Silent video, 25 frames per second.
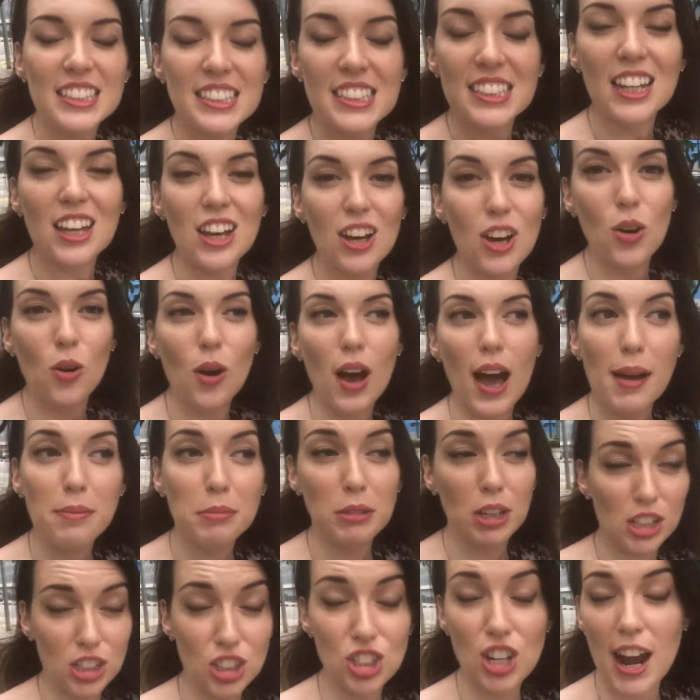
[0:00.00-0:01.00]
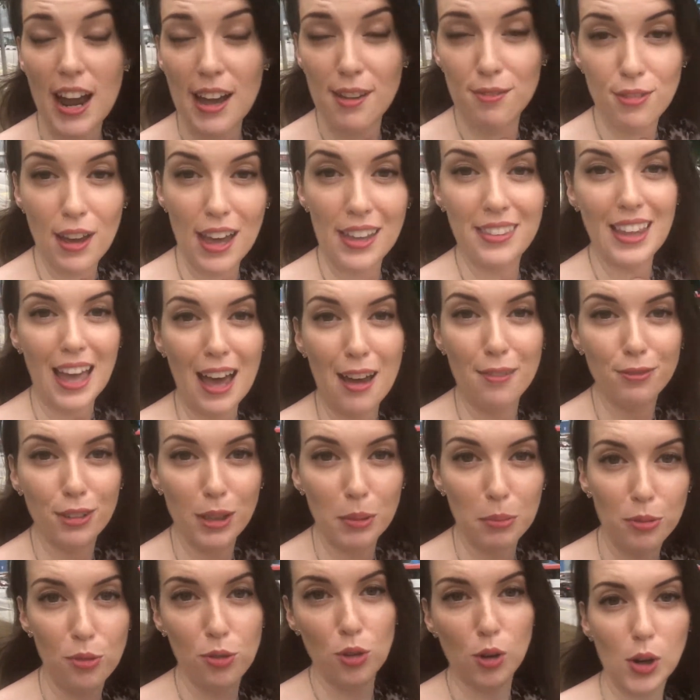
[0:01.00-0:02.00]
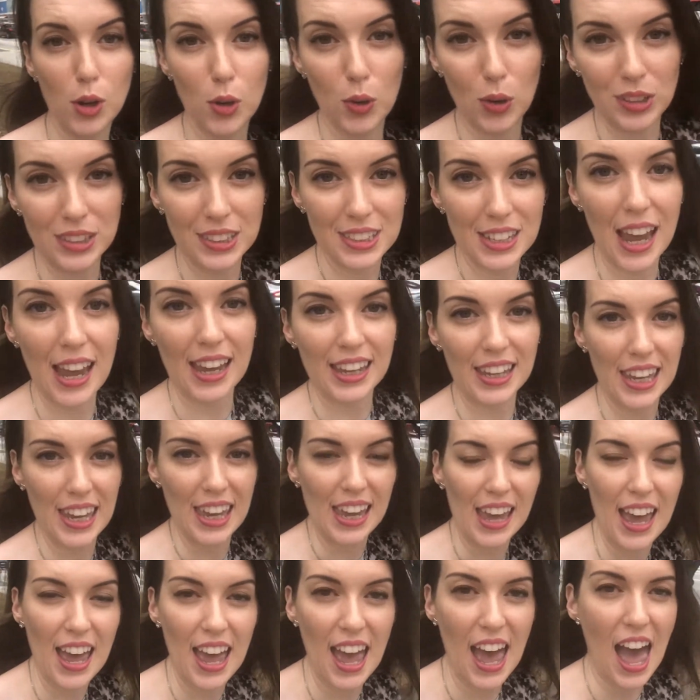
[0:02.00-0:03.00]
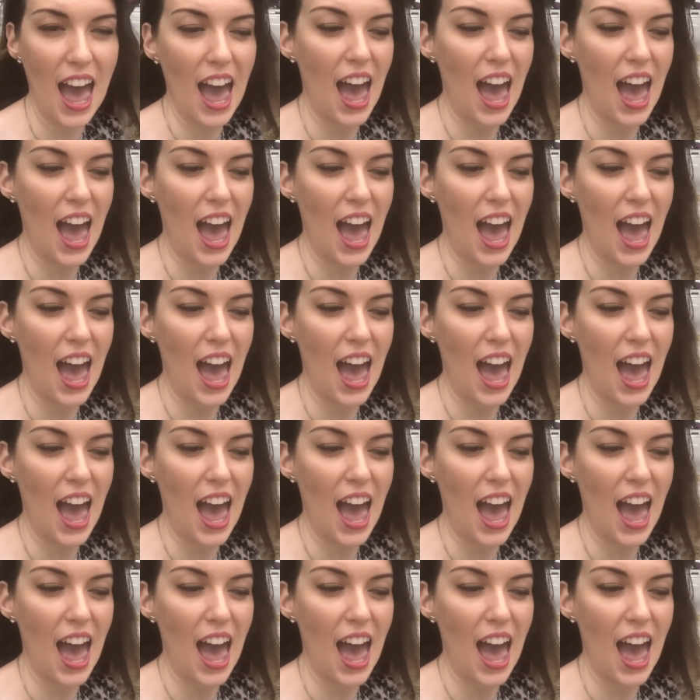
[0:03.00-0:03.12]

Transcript: So I'm going to try and find that for you before going to IKEA,